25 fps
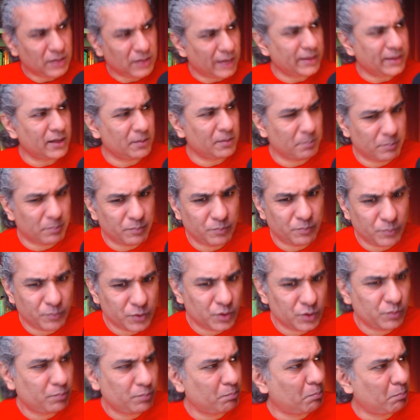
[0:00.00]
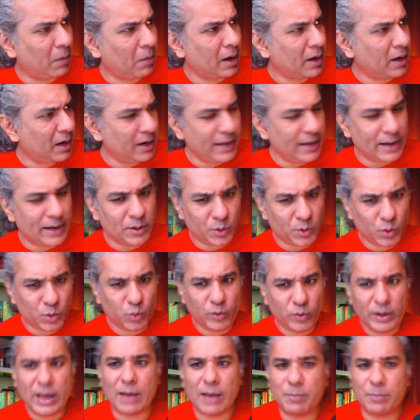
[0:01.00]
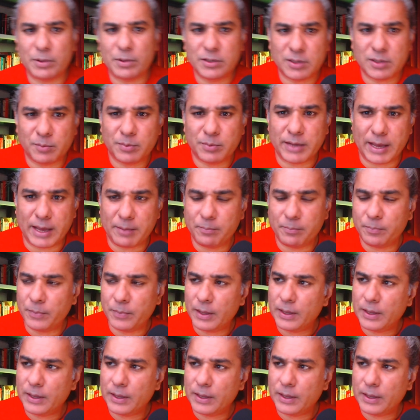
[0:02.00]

I think Mangalyaan two will happen sometime.